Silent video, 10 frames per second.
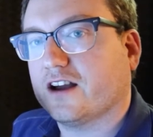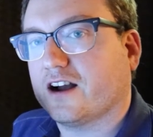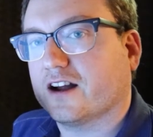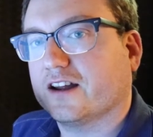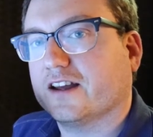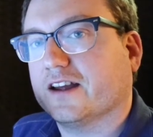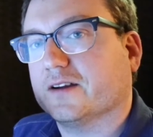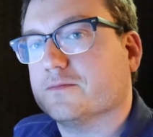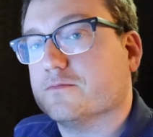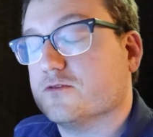I
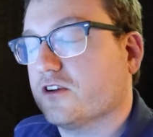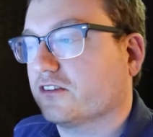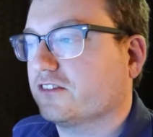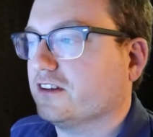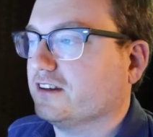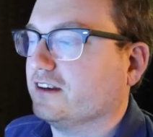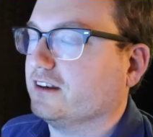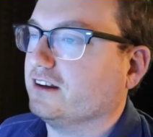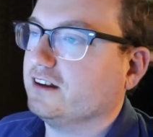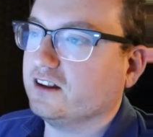am Justin.